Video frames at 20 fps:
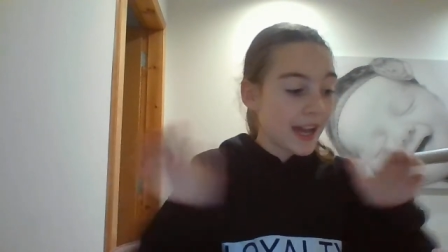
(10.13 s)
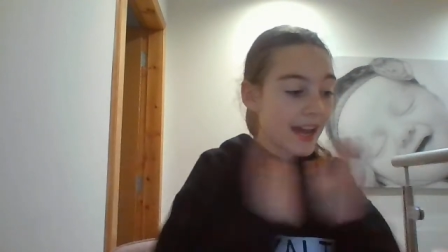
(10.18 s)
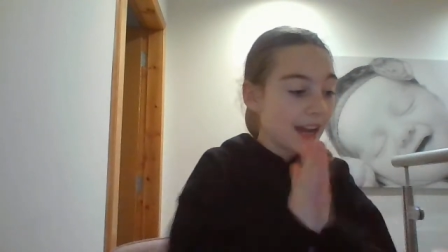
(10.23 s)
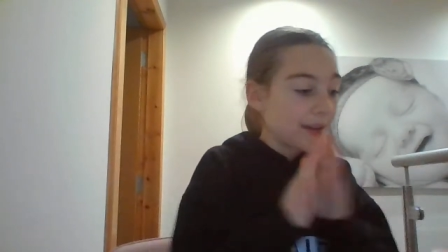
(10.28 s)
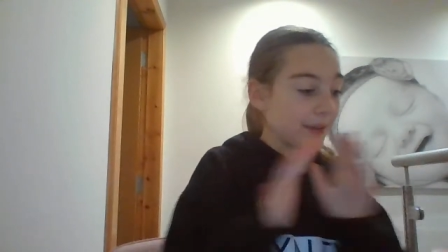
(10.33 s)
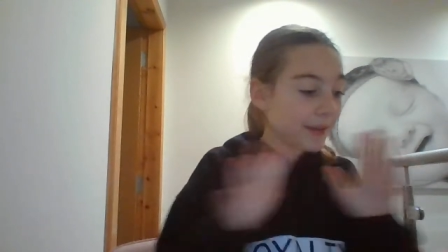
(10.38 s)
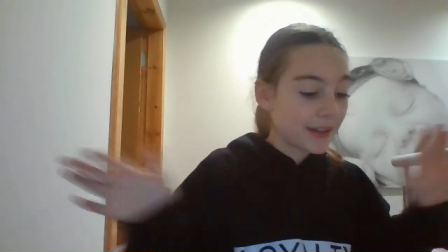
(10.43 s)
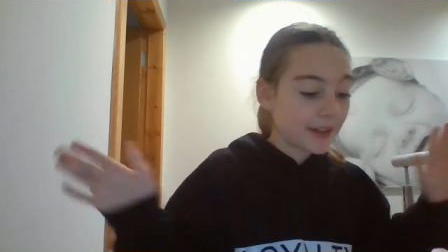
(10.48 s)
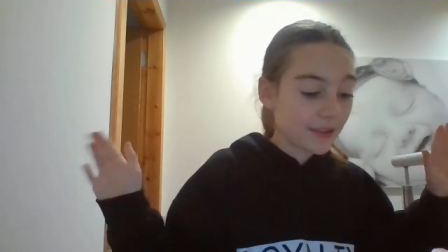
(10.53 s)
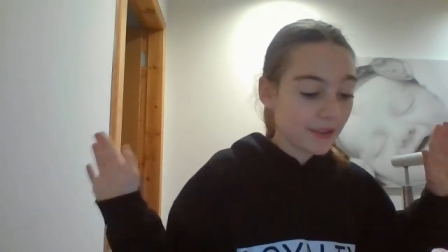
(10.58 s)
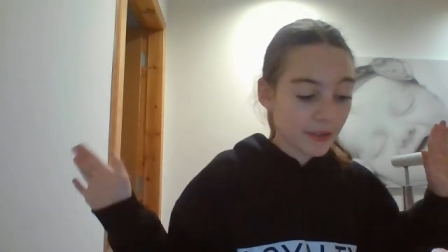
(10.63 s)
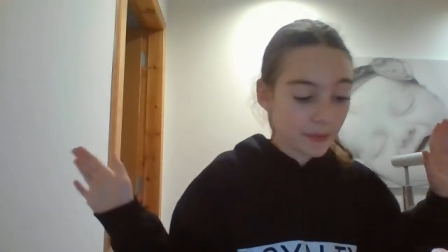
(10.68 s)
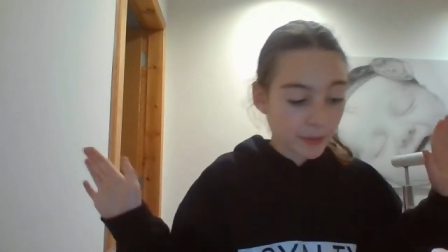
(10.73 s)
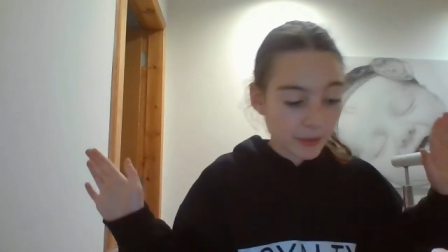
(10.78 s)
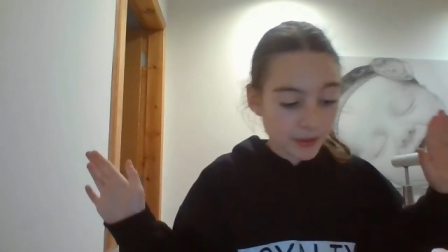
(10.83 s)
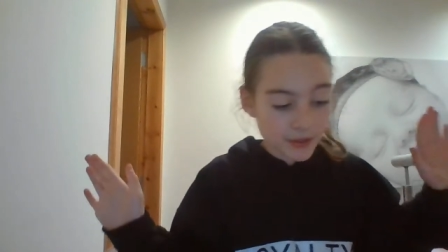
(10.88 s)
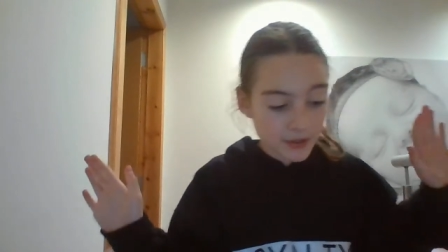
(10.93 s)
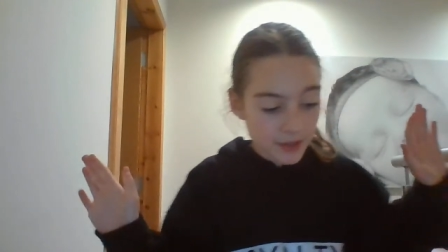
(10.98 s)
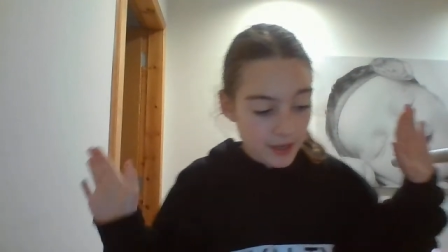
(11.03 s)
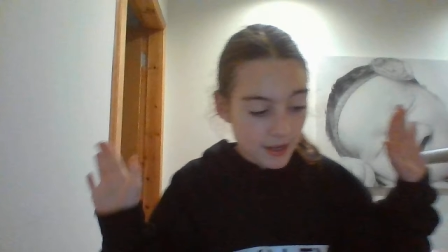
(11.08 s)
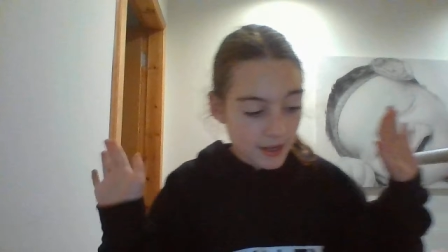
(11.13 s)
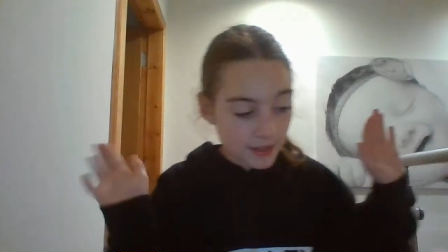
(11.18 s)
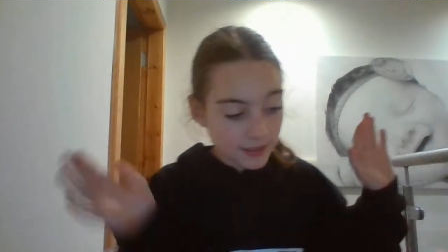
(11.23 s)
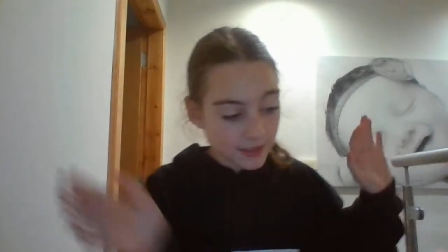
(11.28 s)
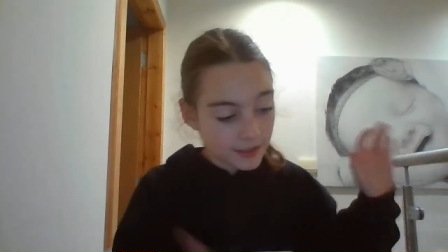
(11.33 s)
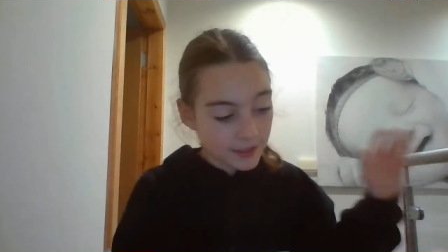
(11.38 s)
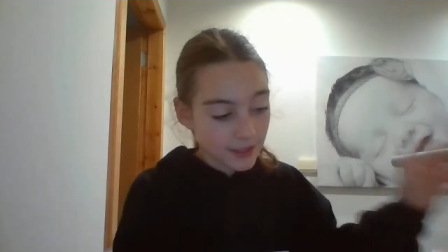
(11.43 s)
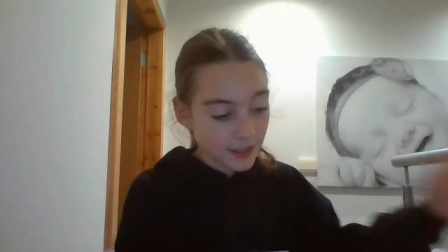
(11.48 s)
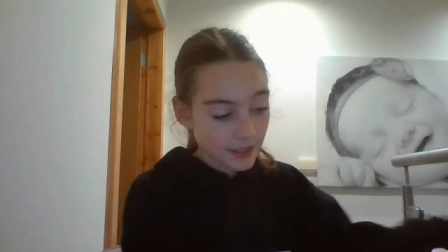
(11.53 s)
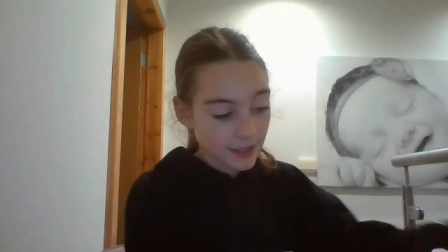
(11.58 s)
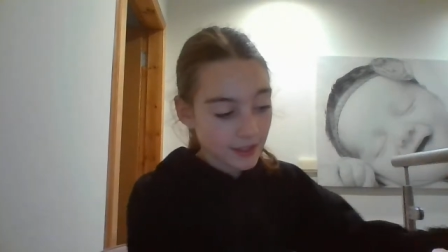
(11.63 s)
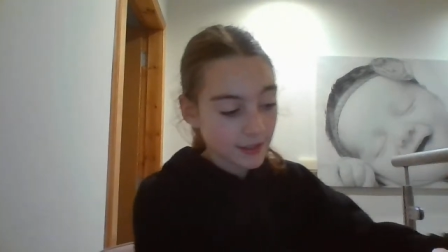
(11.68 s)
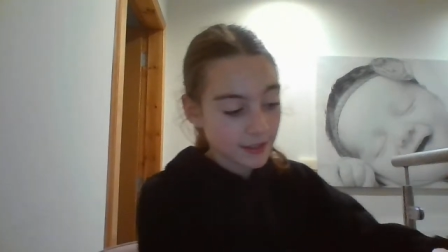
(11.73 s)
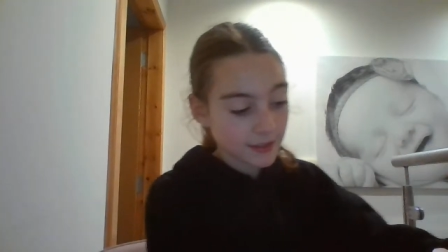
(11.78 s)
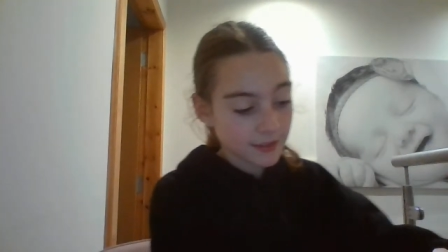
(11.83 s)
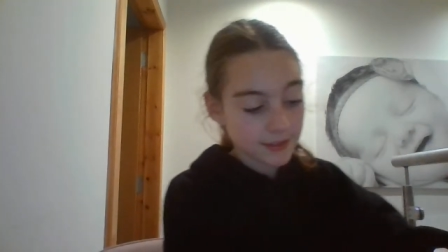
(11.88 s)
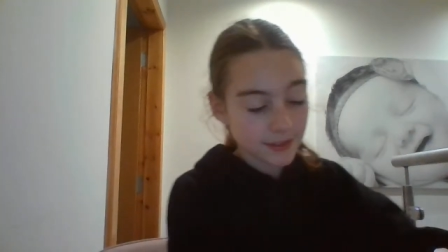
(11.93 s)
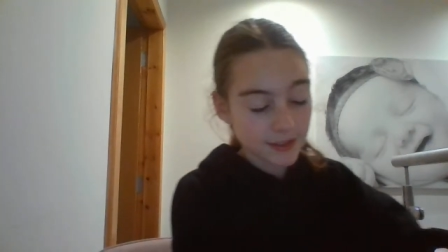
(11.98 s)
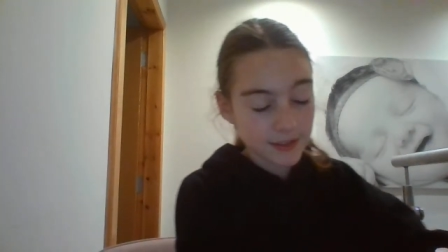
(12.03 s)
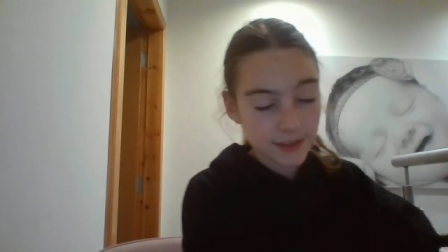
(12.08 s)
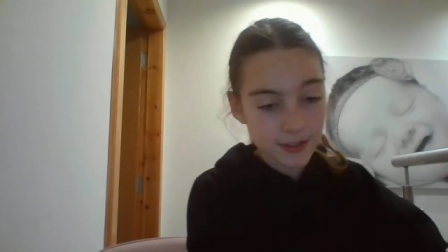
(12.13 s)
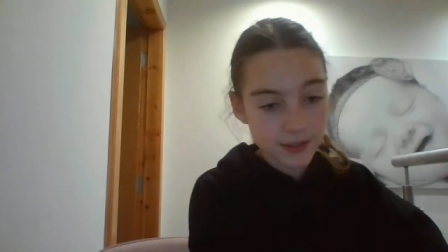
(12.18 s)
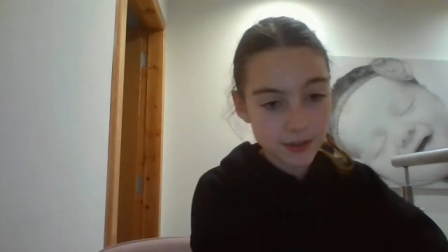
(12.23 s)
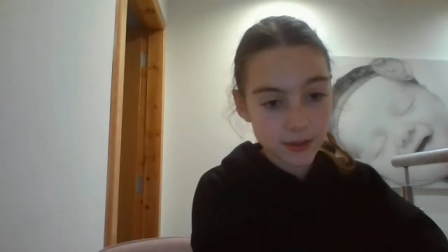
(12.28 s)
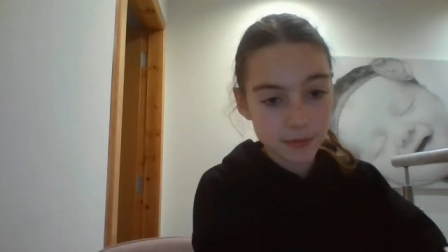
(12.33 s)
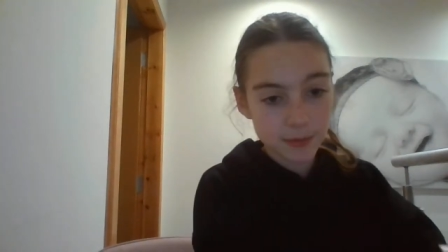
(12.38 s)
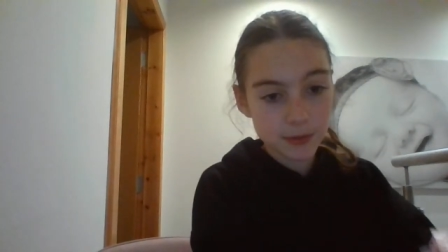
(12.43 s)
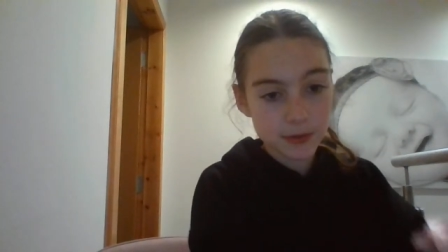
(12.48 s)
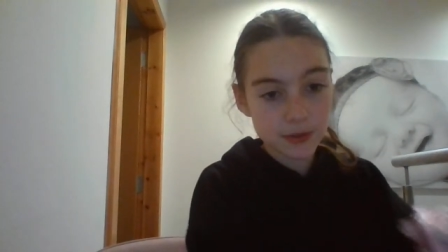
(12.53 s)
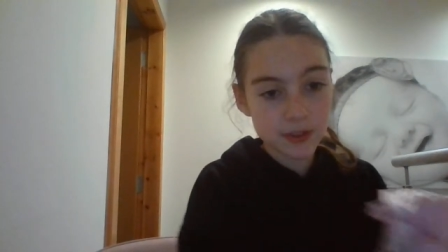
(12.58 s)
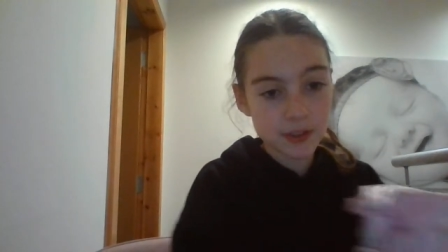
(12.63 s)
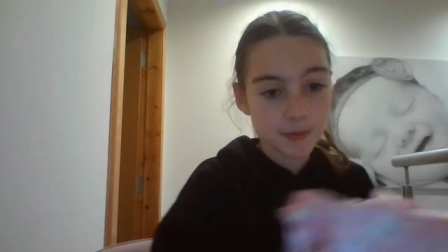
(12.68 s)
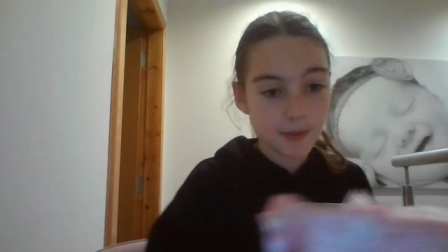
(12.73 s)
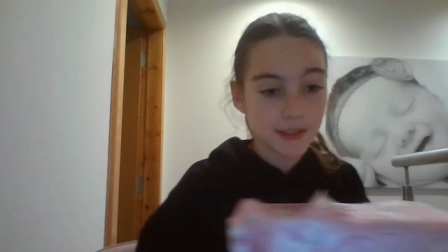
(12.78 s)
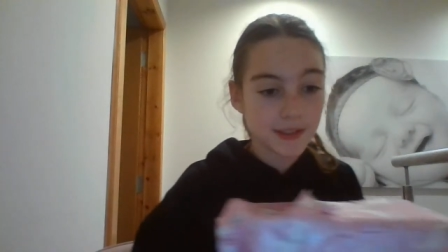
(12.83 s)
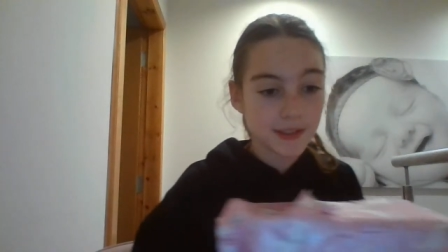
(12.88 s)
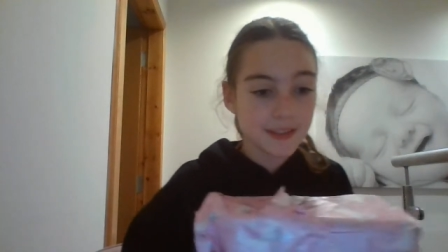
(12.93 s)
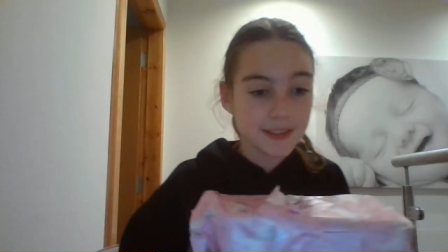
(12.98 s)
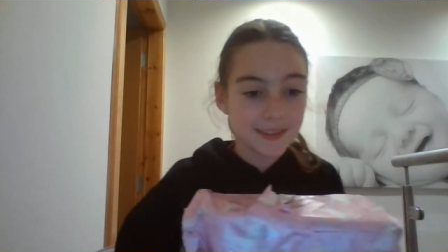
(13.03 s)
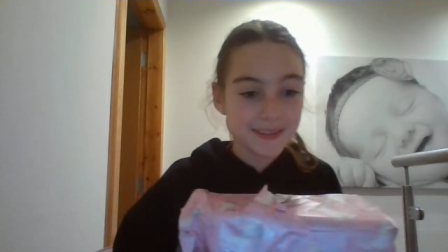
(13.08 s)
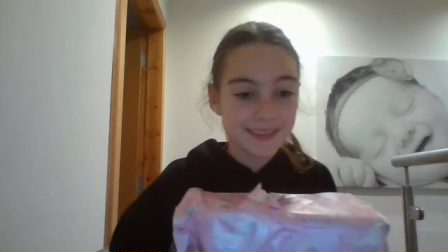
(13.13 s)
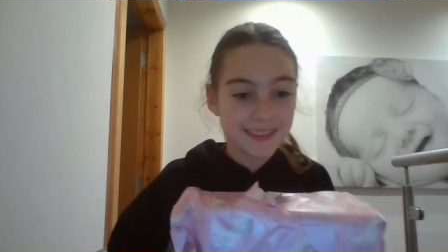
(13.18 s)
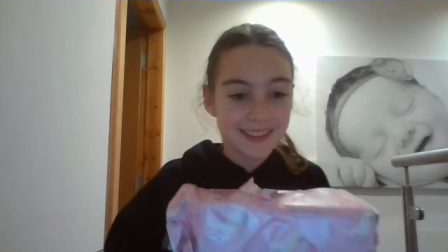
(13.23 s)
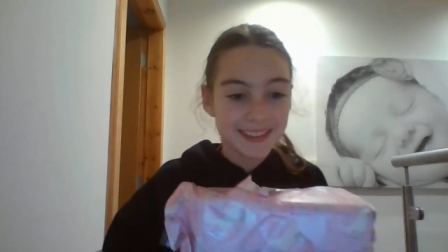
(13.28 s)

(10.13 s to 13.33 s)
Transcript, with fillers: Anyway, not point. Today, since it's almost Christmas,